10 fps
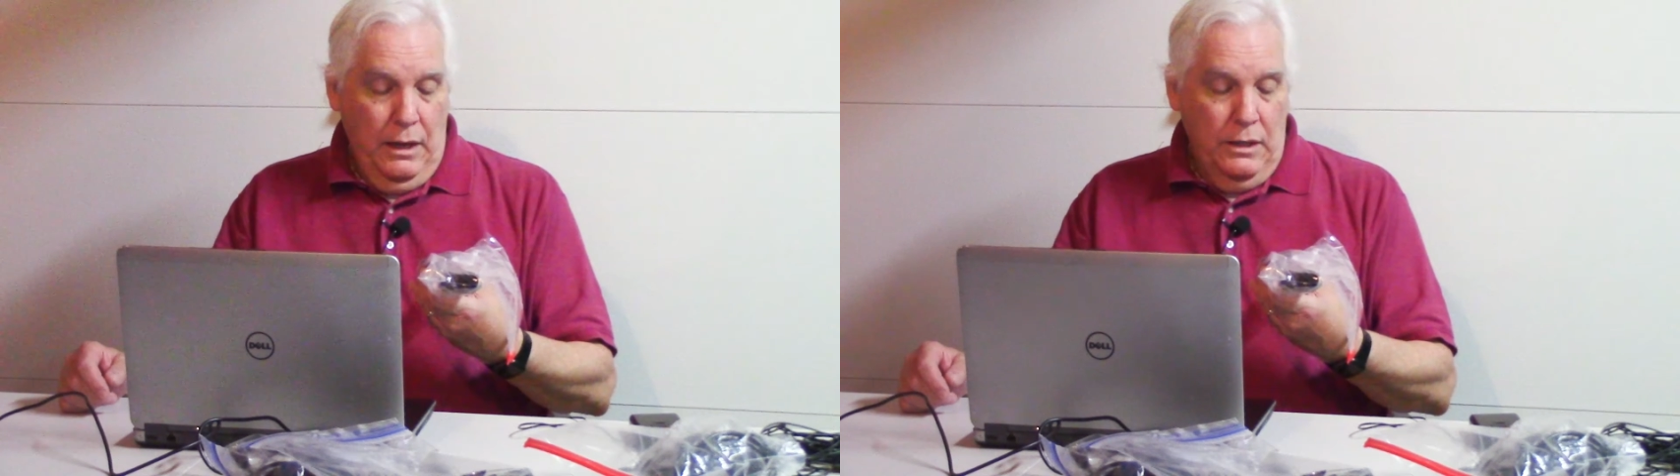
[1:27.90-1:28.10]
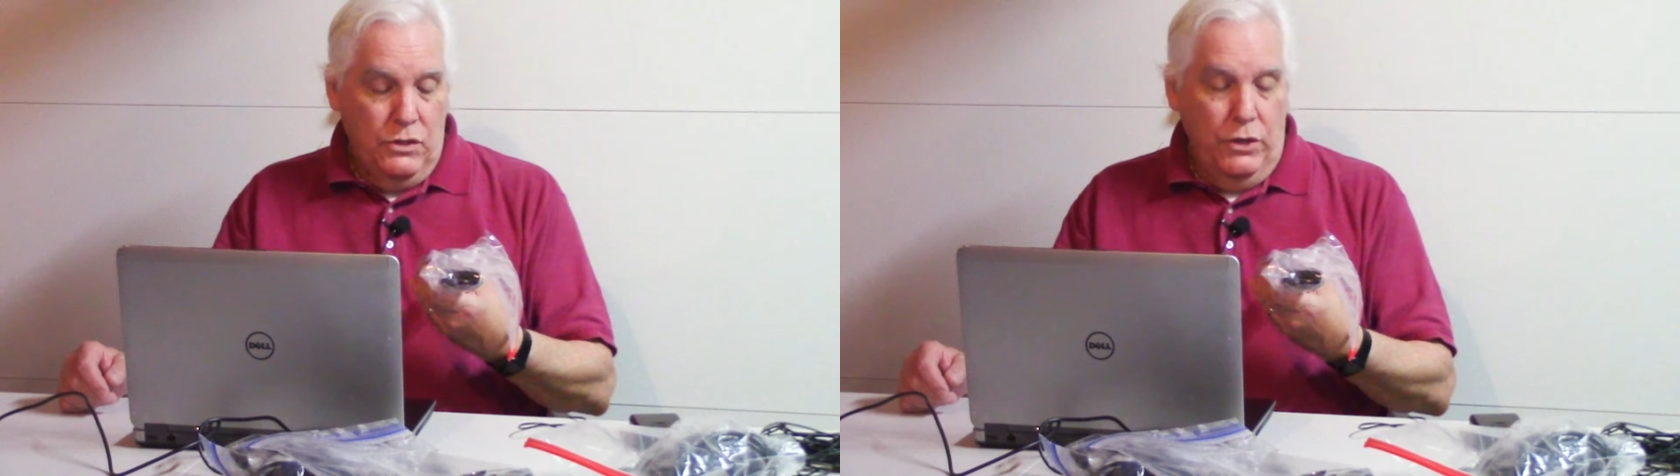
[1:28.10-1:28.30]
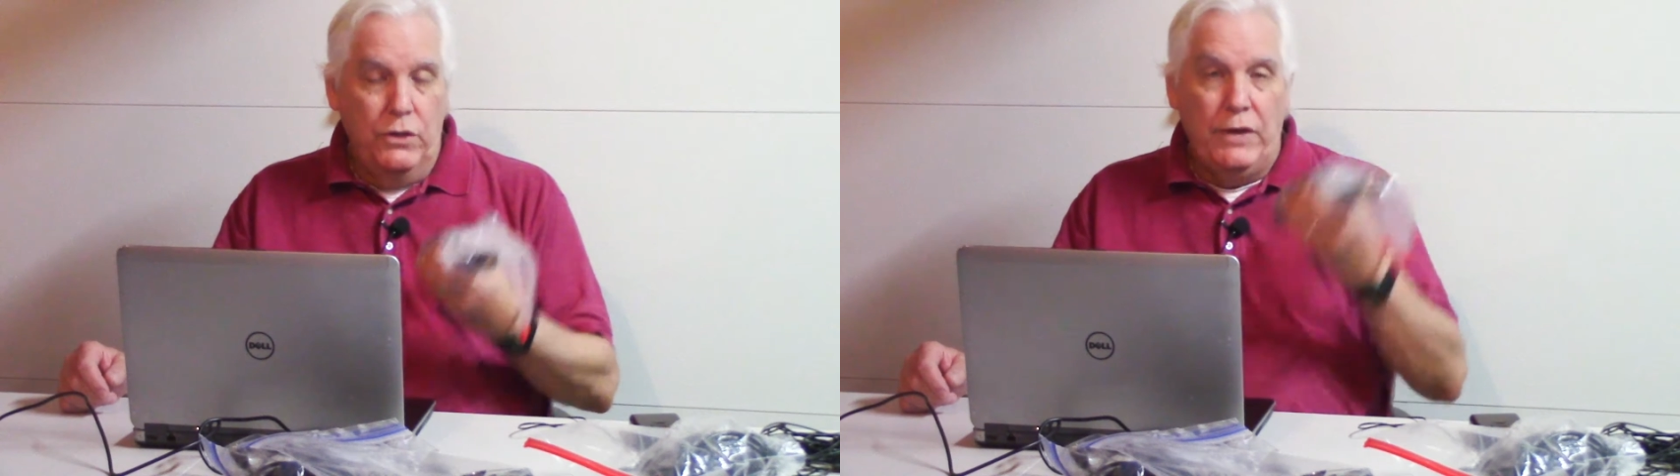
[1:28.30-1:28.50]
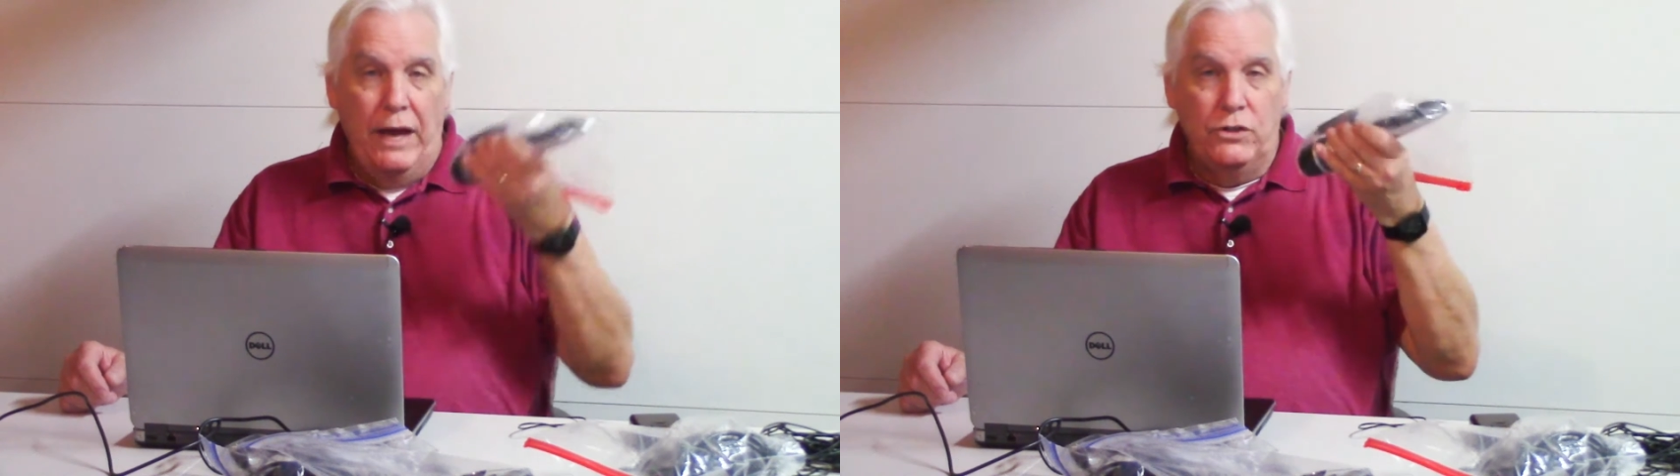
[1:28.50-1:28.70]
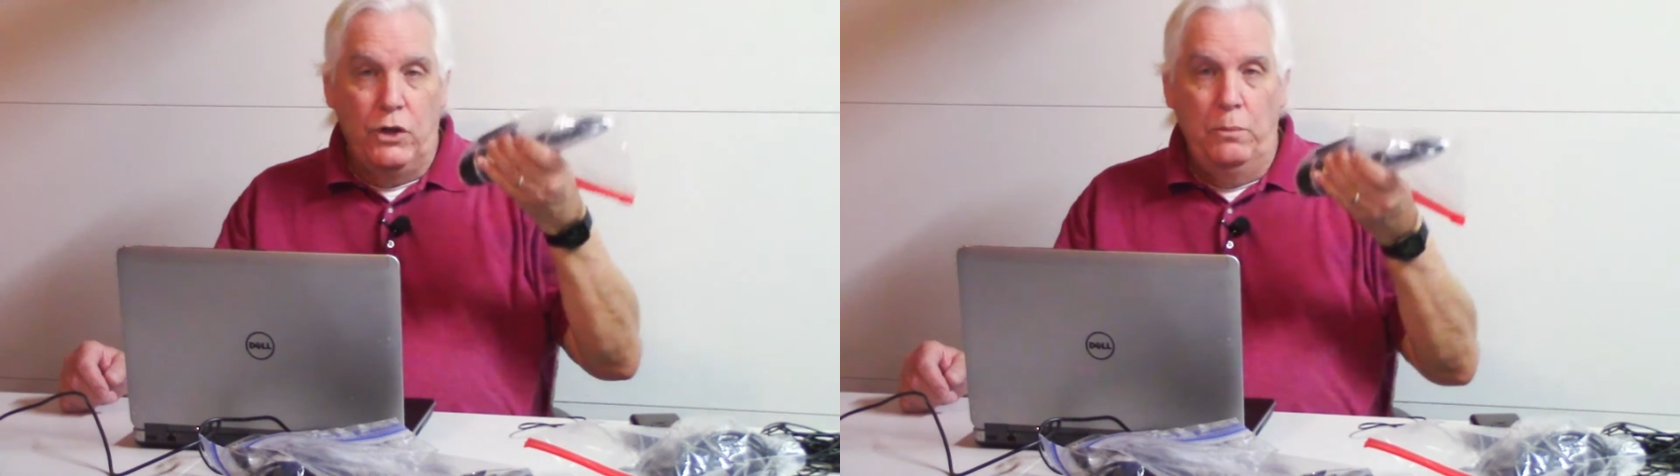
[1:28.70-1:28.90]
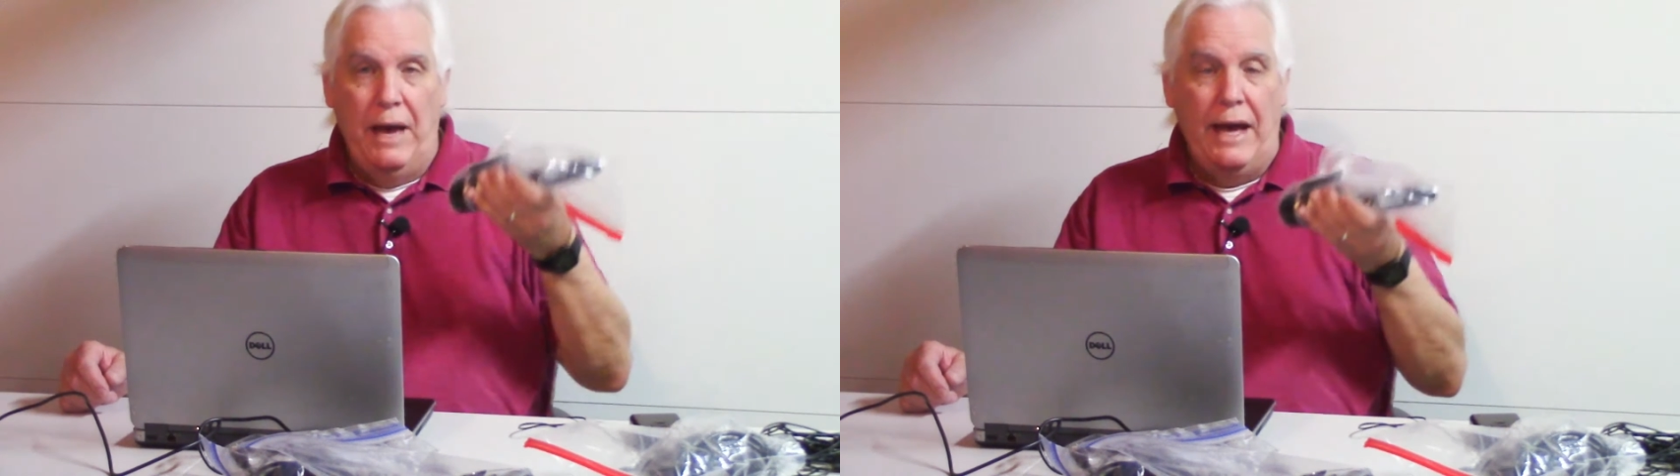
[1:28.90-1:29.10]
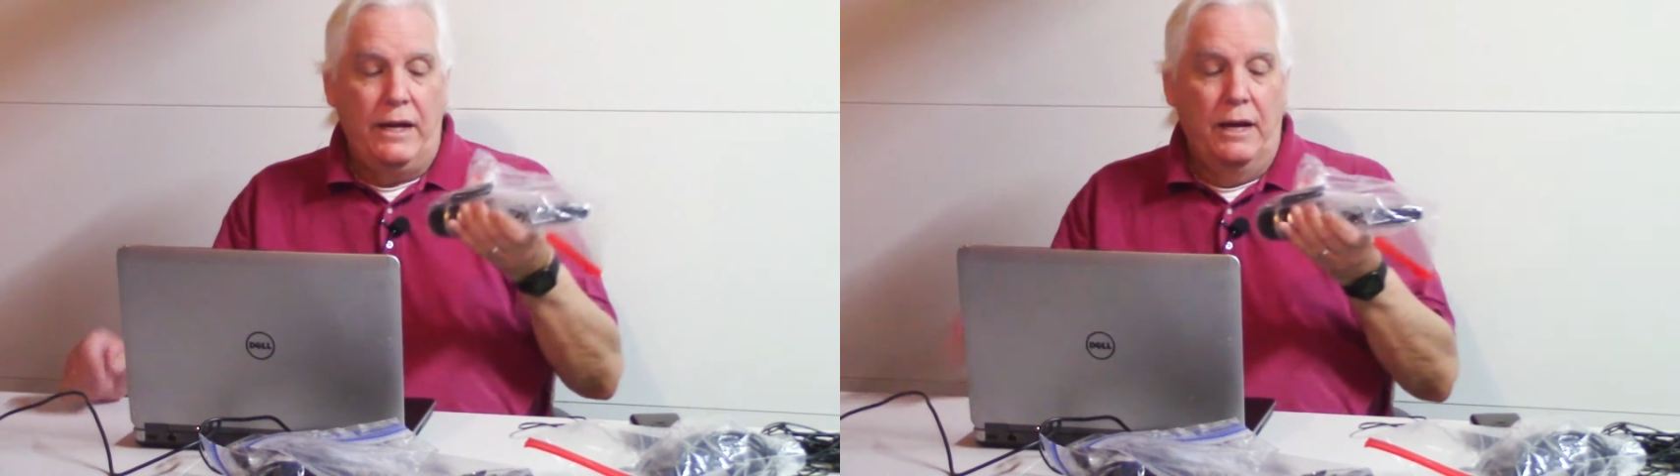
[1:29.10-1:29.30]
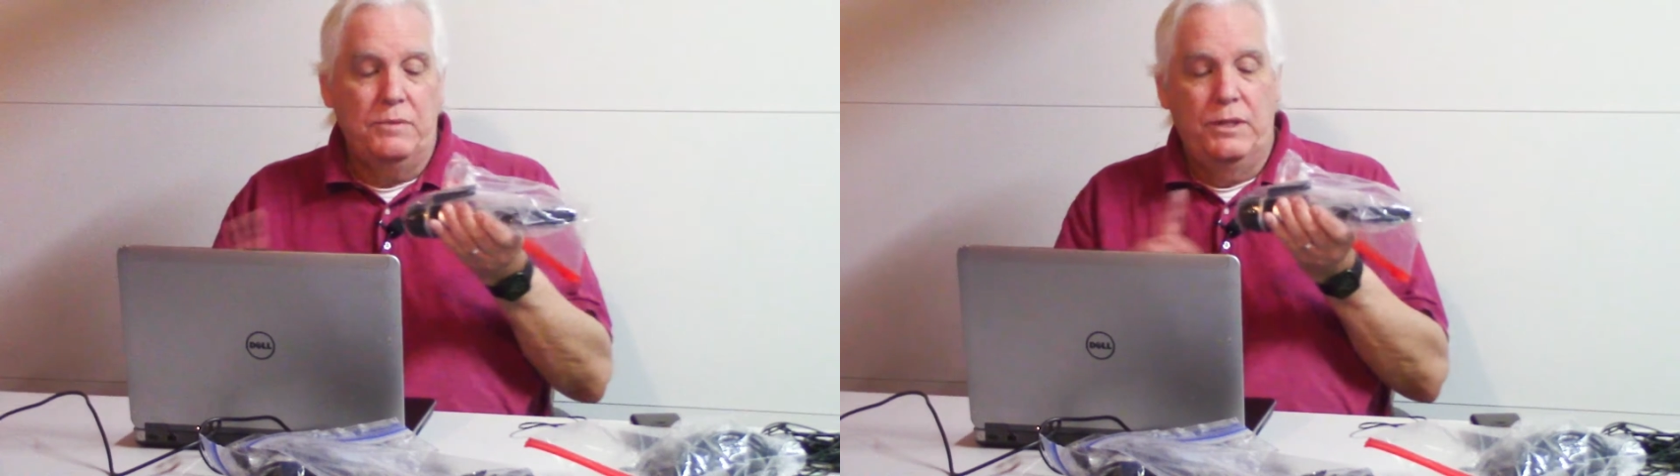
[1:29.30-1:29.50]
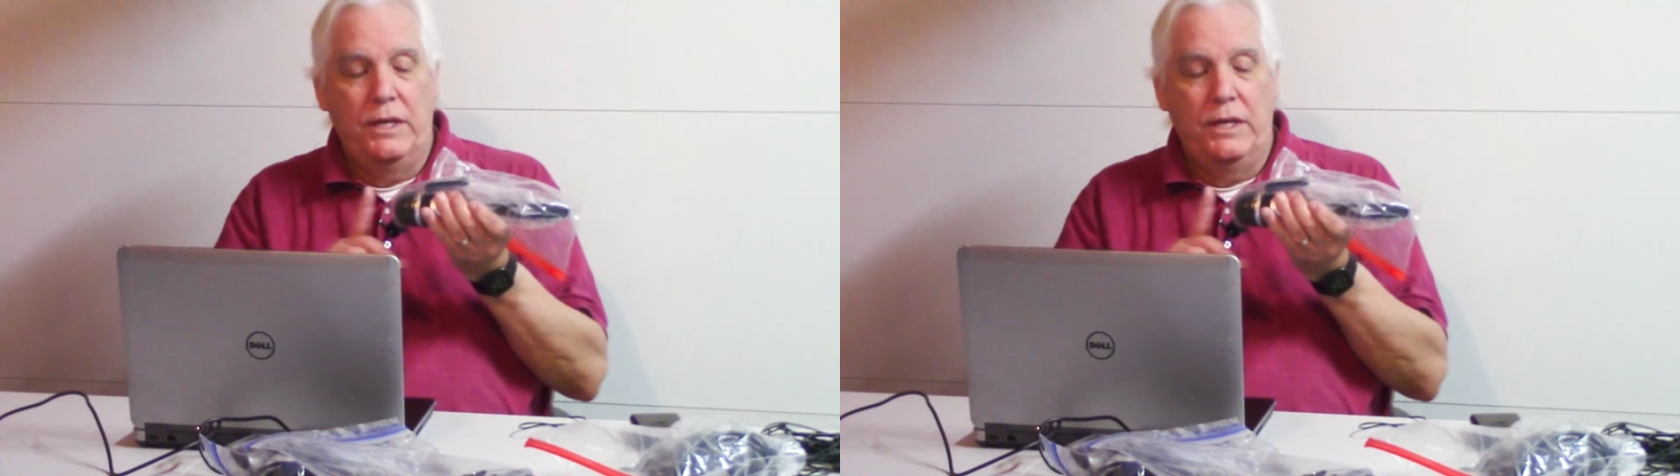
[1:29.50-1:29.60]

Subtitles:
So you've got two backups.